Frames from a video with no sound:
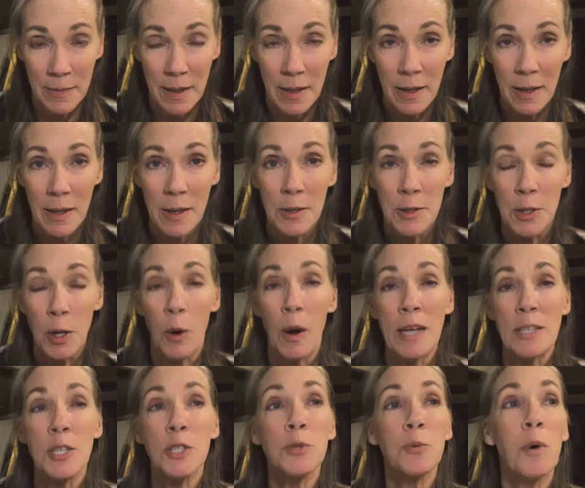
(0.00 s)
So I
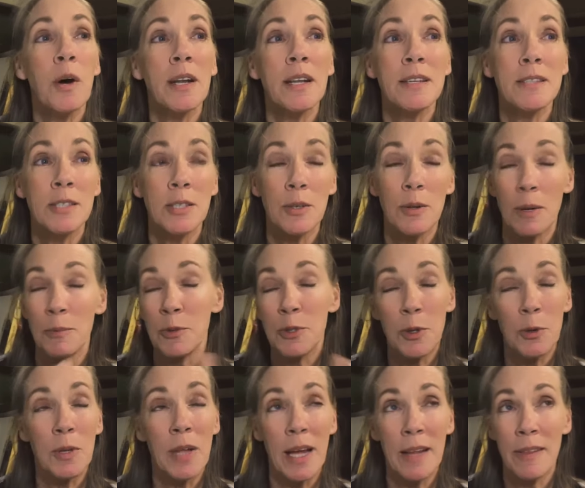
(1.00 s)
just wanted to, I'm so
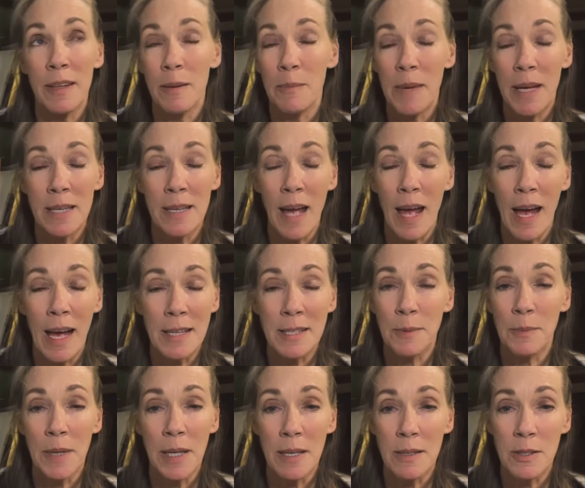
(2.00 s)
glad that Amanda asked
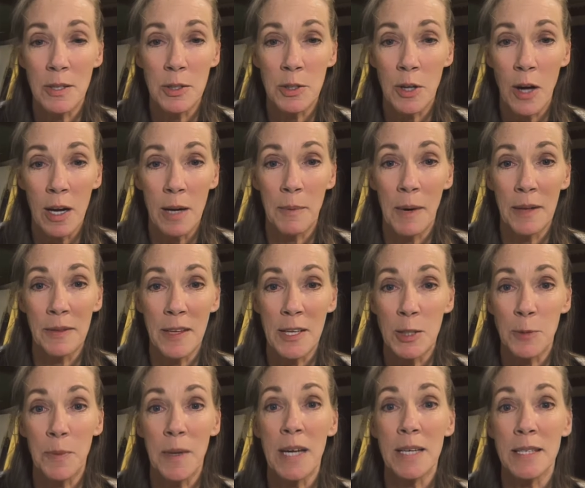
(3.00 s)
me to talk about this,
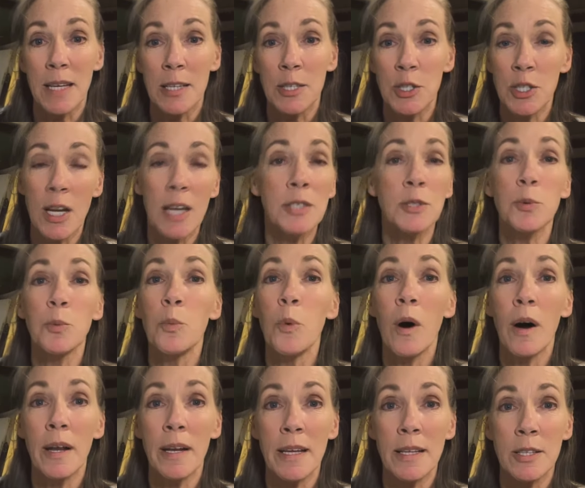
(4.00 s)
because I just
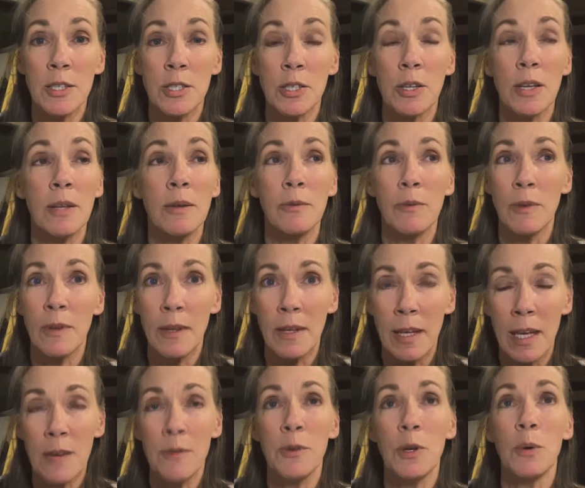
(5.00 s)
wanted to
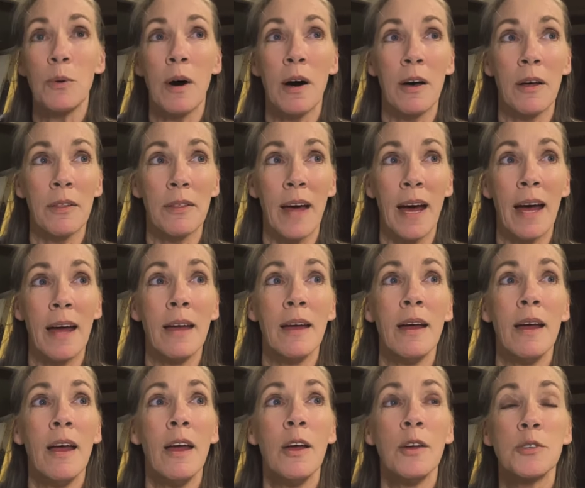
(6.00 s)
give you all that
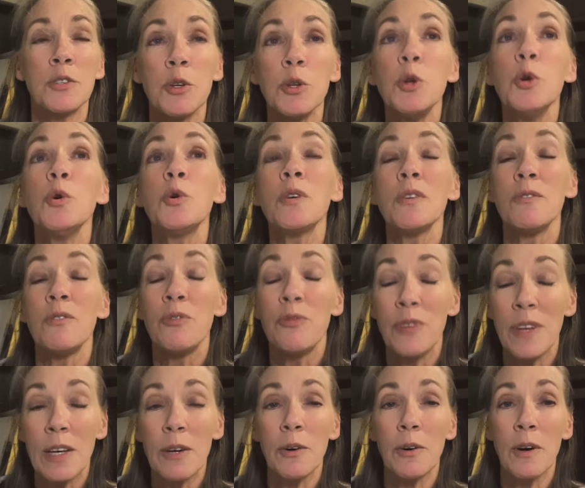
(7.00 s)
so you can
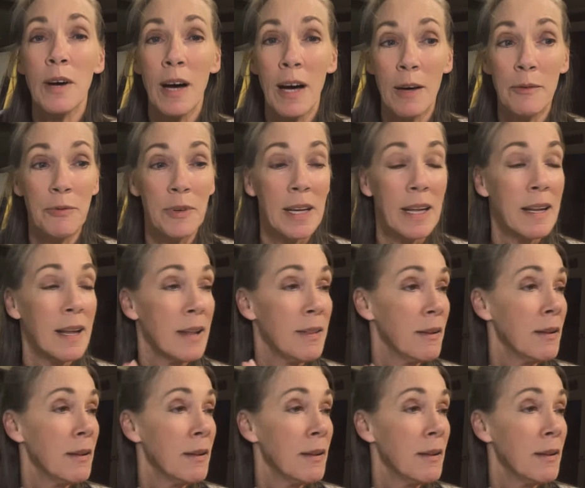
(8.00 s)
feel confident. And